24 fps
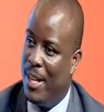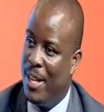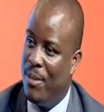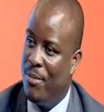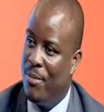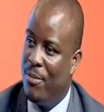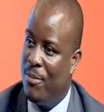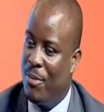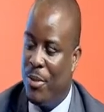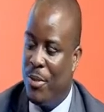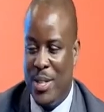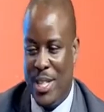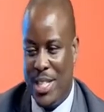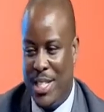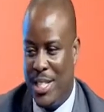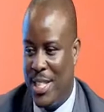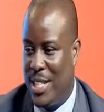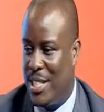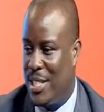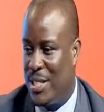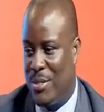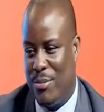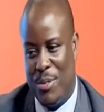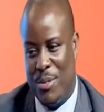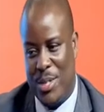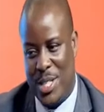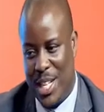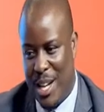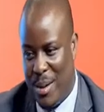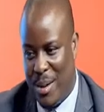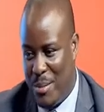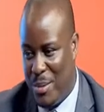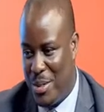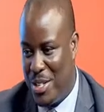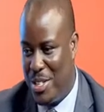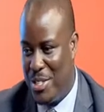if, for instance, for
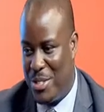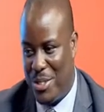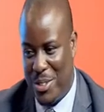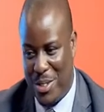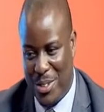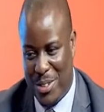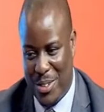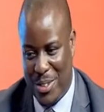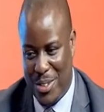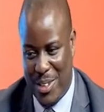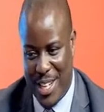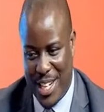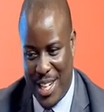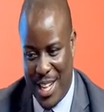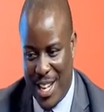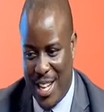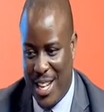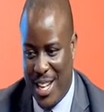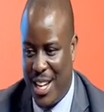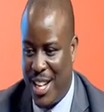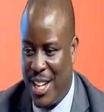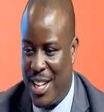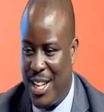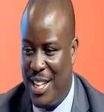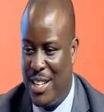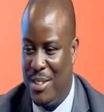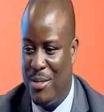some reason or another,